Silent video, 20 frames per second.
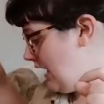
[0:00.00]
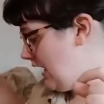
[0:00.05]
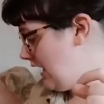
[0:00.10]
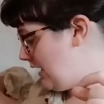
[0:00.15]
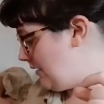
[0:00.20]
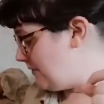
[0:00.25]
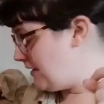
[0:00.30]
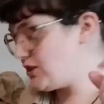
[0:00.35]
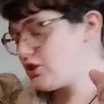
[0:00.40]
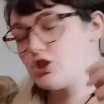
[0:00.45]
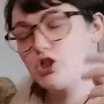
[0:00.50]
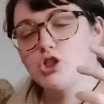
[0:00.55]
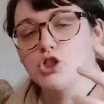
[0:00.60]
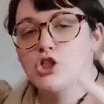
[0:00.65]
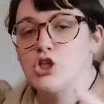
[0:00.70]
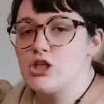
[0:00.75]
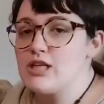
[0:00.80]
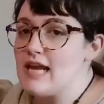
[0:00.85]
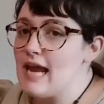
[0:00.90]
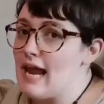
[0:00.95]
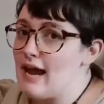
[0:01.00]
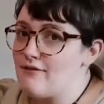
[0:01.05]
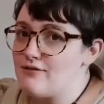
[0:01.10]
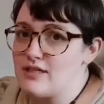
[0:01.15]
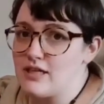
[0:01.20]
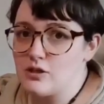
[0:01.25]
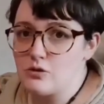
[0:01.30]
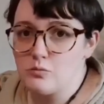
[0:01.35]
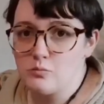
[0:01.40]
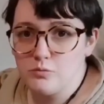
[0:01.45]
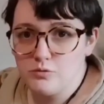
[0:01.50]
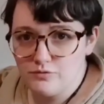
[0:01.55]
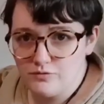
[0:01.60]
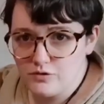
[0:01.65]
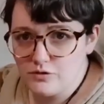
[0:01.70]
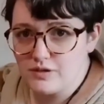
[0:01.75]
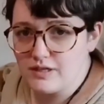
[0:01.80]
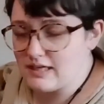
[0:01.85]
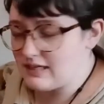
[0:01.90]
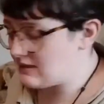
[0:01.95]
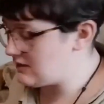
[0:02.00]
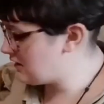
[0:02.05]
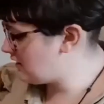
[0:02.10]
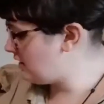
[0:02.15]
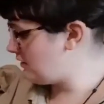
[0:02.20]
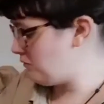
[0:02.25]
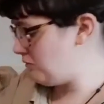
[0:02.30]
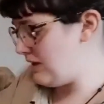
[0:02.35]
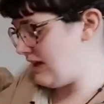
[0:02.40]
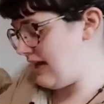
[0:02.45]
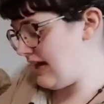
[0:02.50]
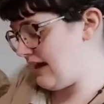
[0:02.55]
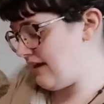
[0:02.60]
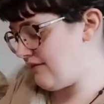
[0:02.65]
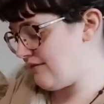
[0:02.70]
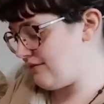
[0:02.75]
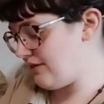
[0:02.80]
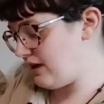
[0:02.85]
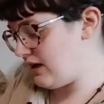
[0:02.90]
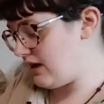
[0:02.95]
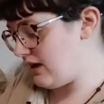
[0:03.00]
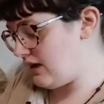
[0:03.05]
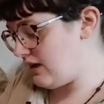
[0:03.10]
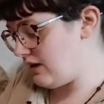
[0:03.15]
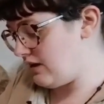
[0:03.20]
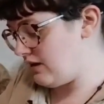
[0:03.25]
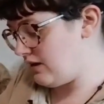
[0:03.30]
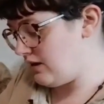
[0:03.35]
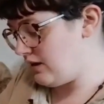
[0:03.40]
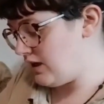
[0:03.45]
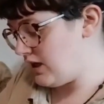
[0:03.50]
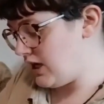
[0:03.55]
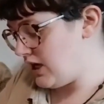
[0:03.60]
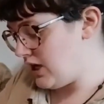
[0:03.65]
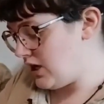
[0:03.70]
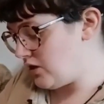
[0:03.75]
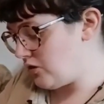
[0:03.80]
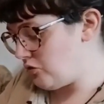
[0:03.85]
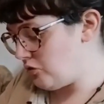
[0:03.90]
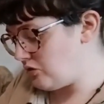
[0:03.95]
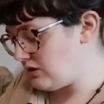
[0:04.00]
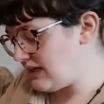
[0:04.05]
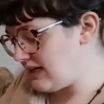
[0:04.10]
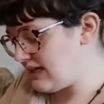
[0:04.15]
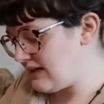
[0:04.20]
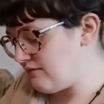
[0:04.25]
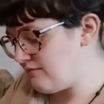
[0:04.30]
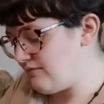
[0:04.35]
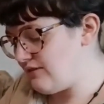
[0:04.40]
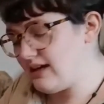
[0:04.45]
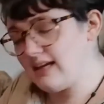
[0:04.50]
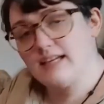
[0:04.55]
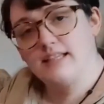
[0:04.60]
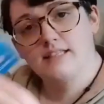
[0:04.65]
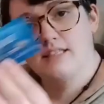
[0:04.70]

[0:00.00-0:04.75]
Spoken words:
It's just good to have tick removal things. We have Cordiate Advance,